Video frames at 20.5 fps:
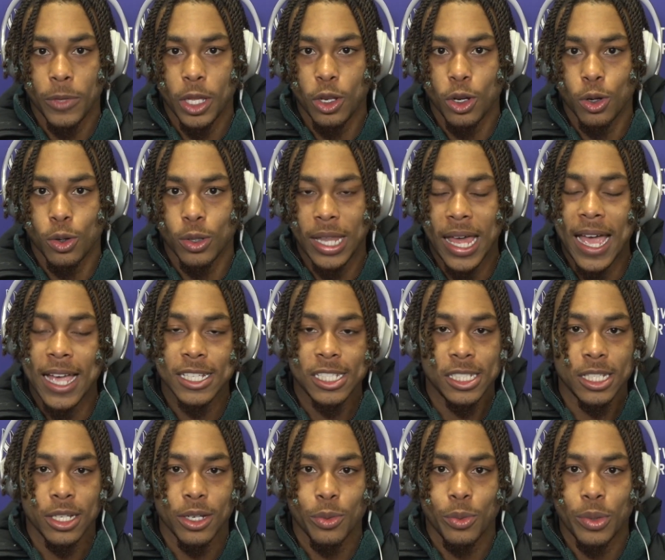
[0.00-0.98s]
You know,
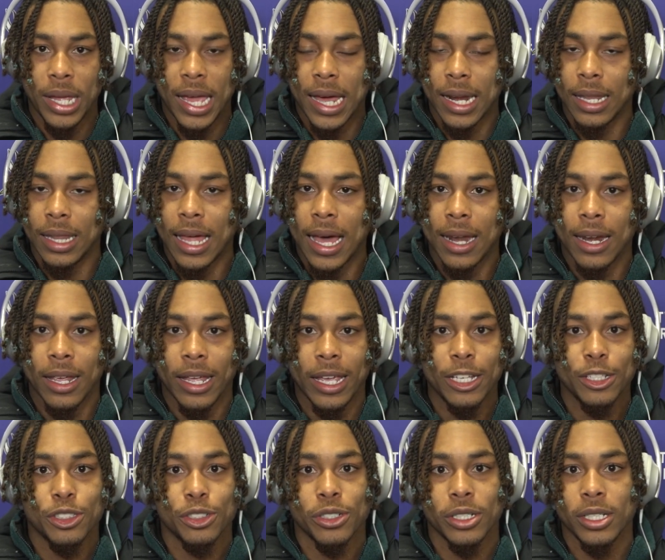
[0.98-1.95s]
last year we had a lot of
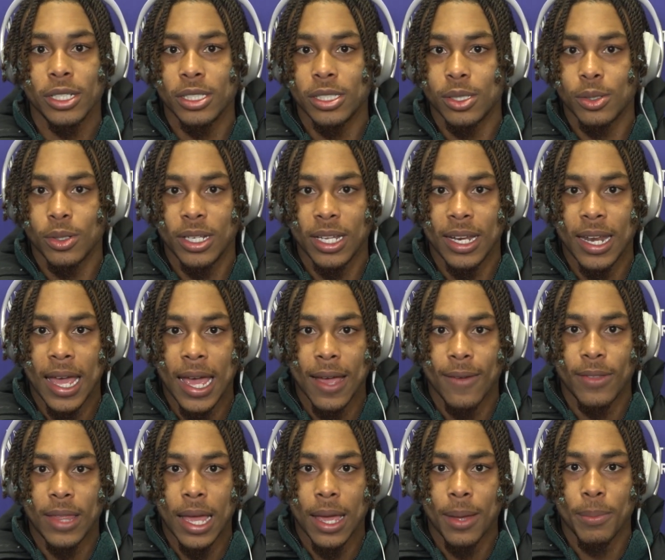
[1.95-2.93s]
injuries, didn't
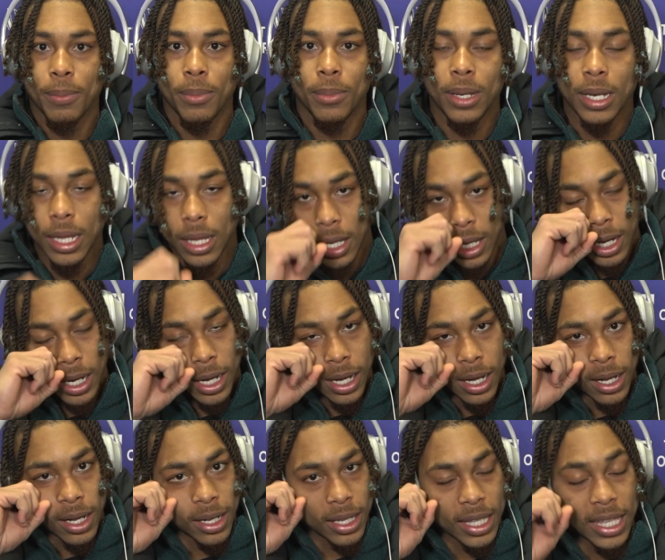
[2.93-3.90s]
have that
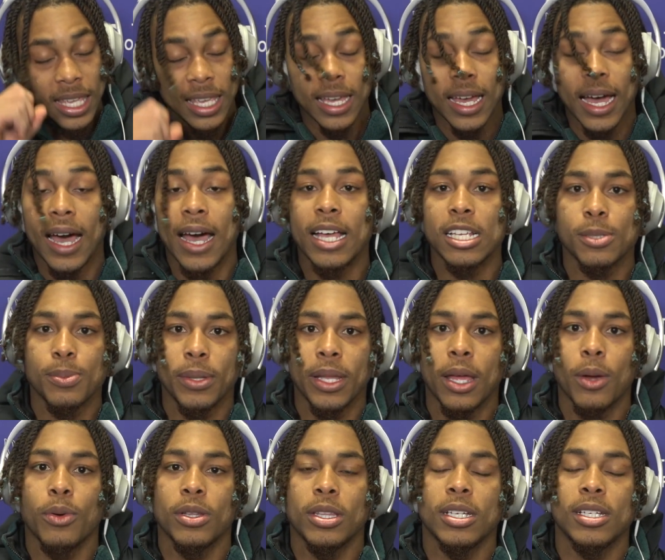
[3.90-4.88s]
many key guys
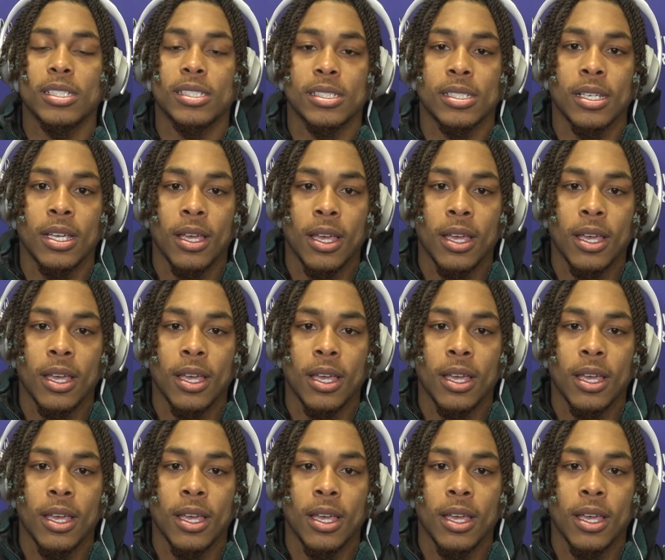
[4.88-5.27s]
playing with us.